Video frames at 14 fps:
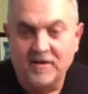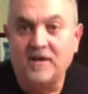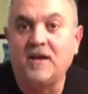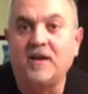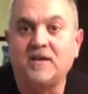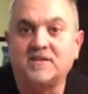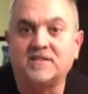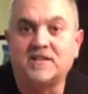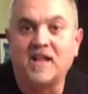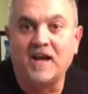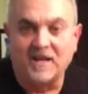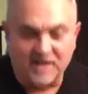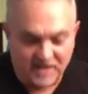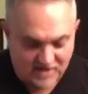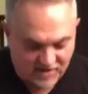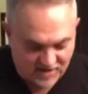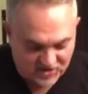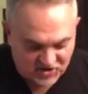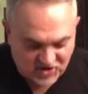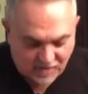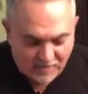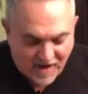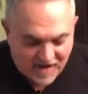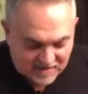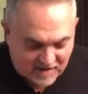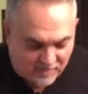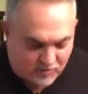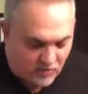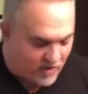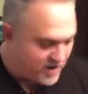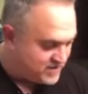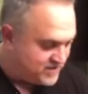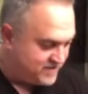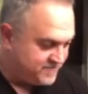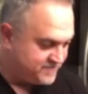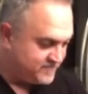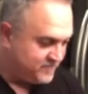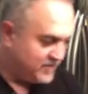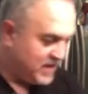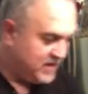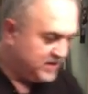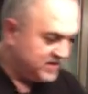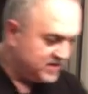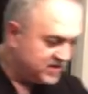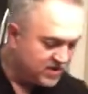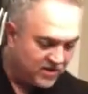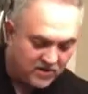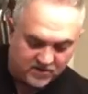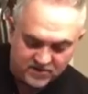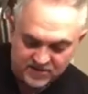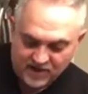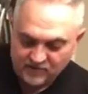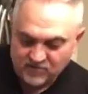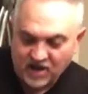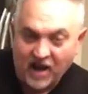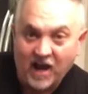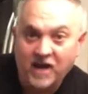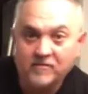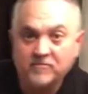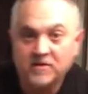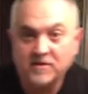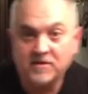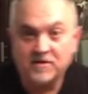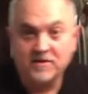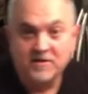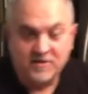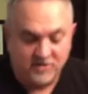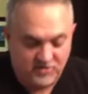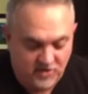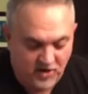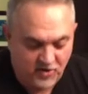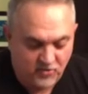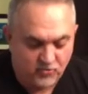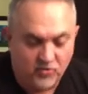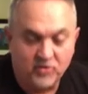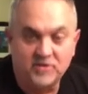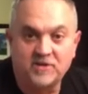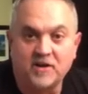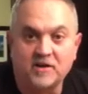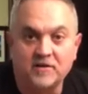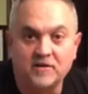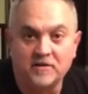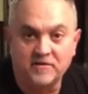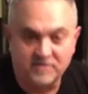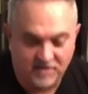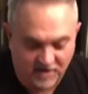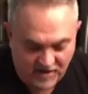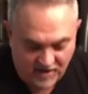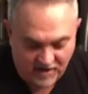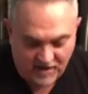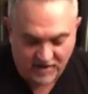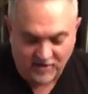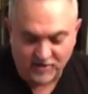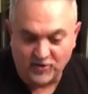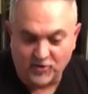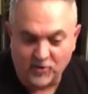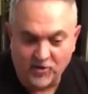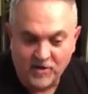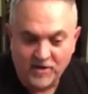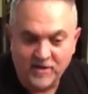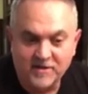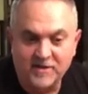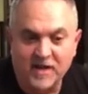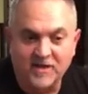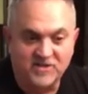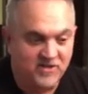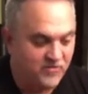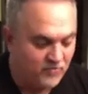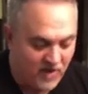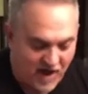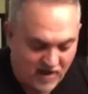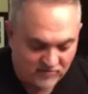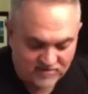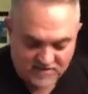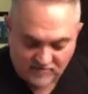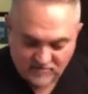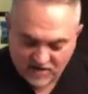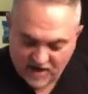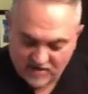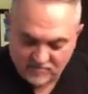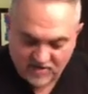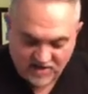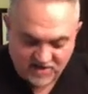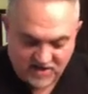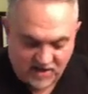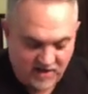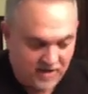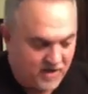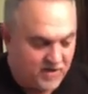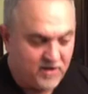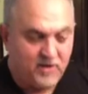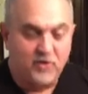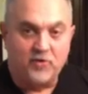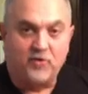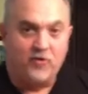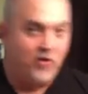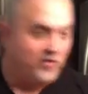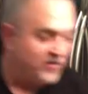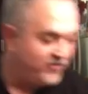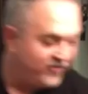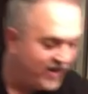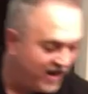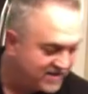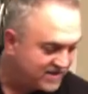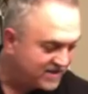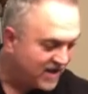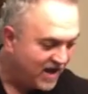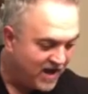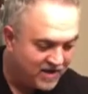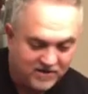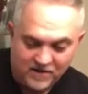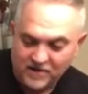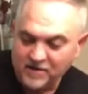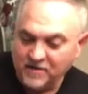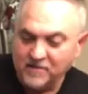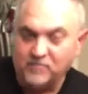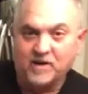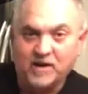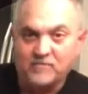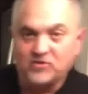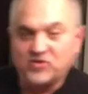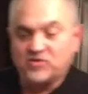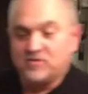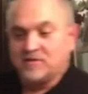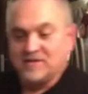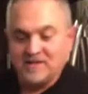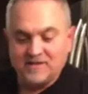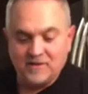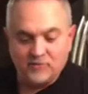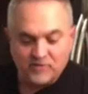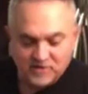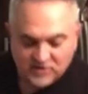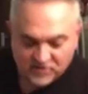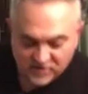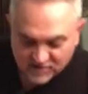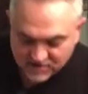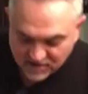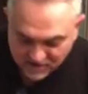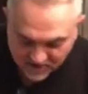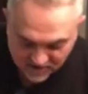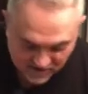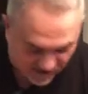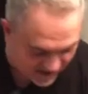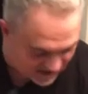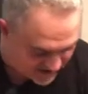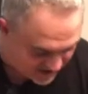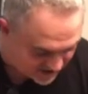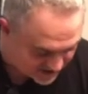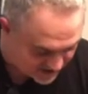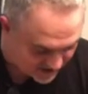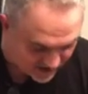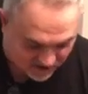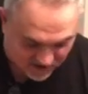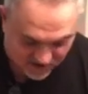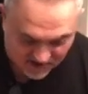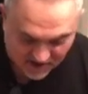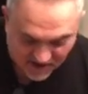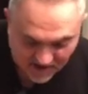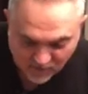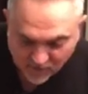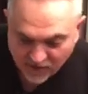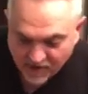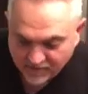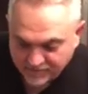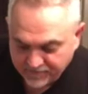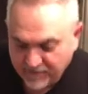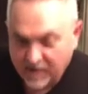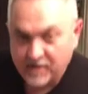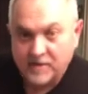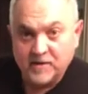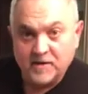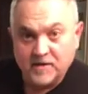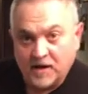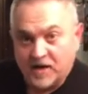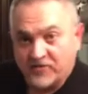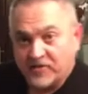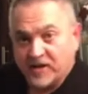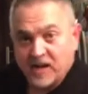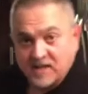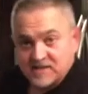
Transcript: It's like a ciabatta bread. So sometimes they grow thicker, they get like a little nice and round. Sometimes they stay a little on a flat side, but I'm sure that the results and the taste is delicious anyway. I forgot